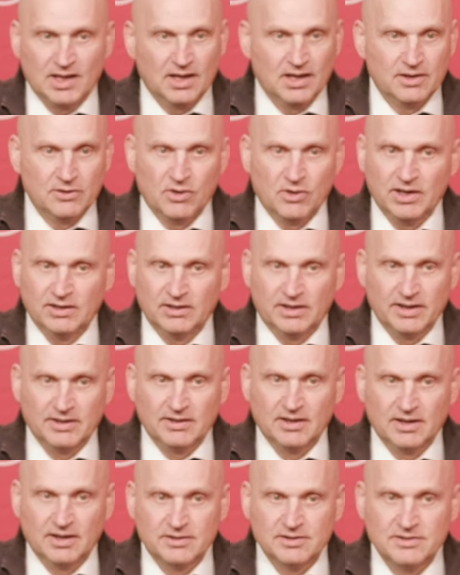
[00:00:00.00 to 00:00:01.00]
No, I like
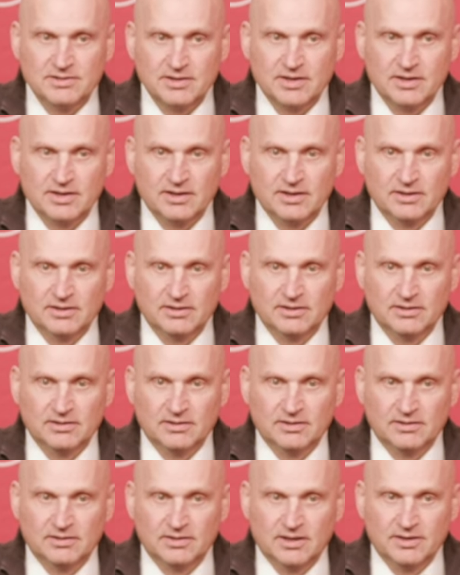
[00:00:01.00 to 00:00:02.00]
that. I
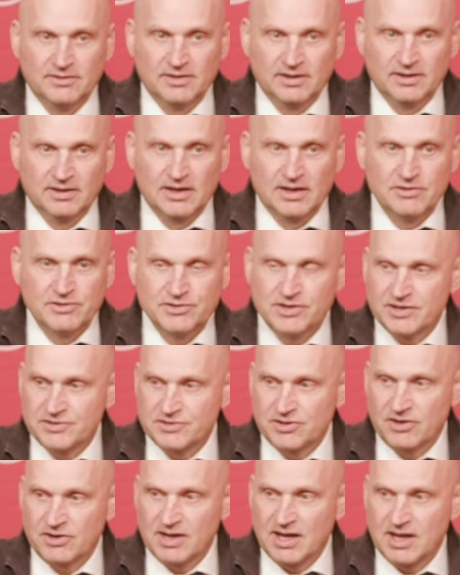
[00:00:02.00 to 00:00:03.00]
think it
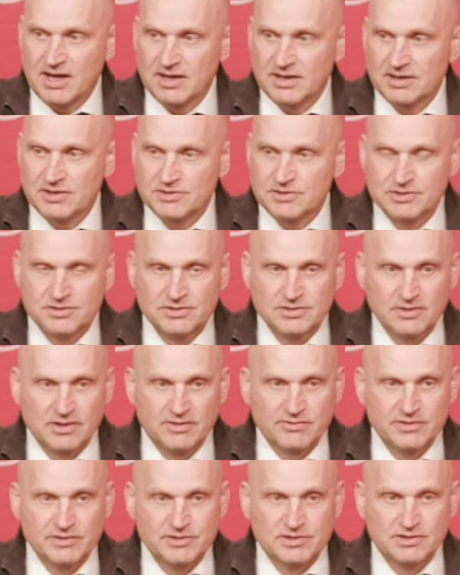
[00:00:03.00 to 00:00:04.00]
energizes our guys,
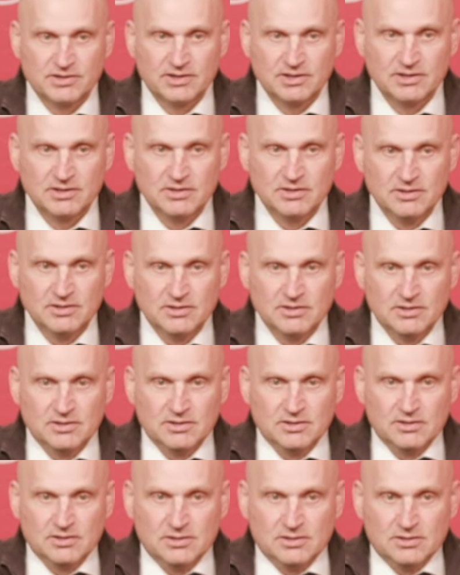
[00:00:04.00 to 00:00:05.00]
obviously.
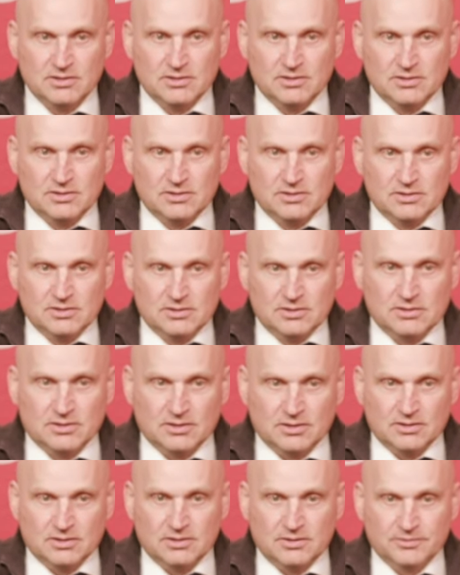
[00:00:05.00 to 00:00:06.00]

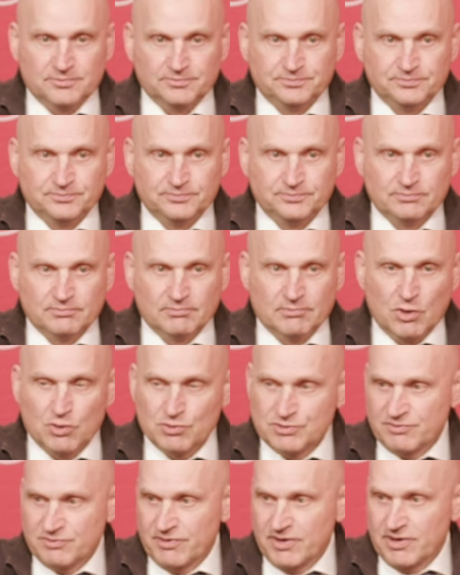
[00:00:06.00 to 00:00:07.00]

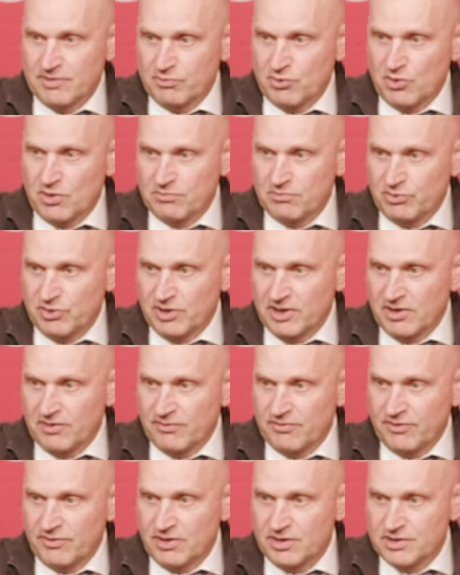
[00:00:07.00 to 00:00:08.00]
Mo's a very important
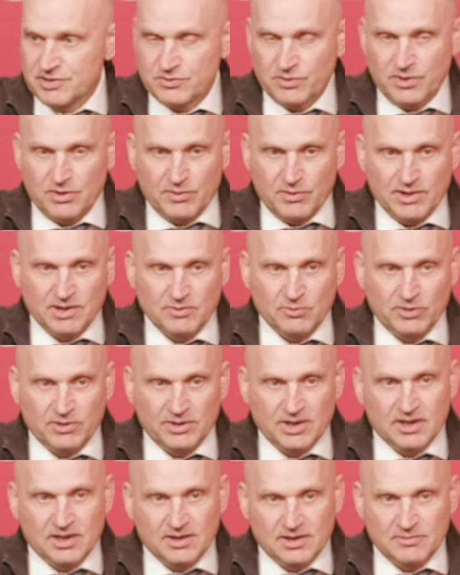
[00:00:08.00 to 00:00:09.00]
player for us. We don't
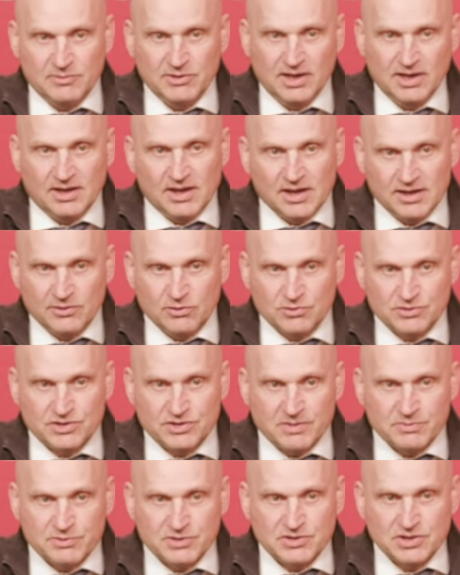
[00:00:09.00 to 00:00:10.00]
want him to get in any of those
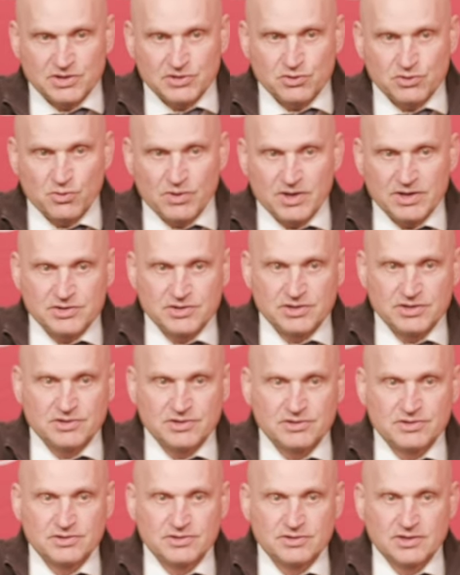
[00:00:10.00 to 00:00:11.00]
type of
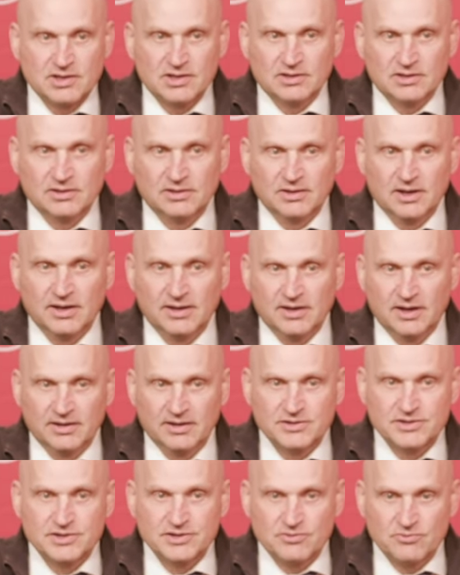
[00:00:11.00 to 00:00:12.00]
situations. I
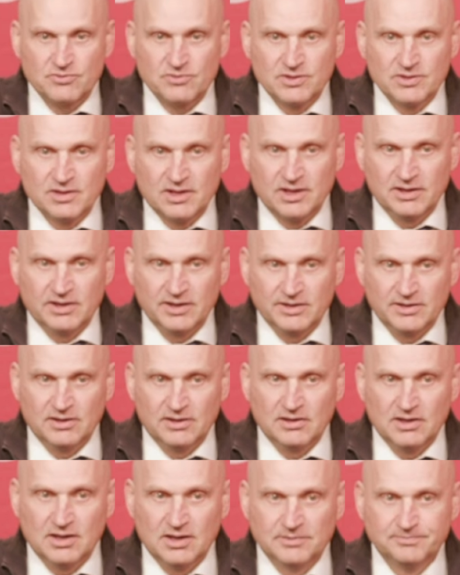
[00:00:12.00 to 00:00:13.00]
liked it
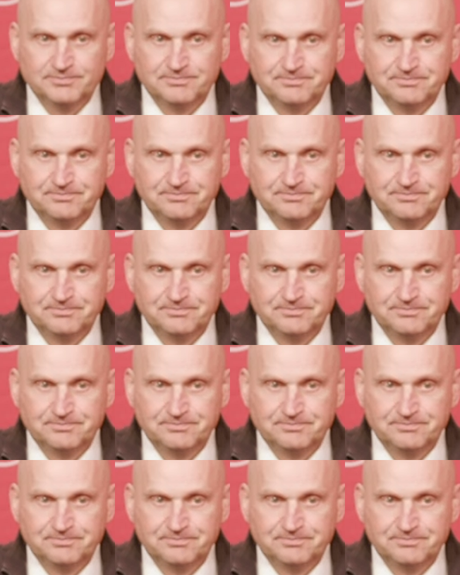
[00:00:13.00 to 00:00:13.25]
a lot.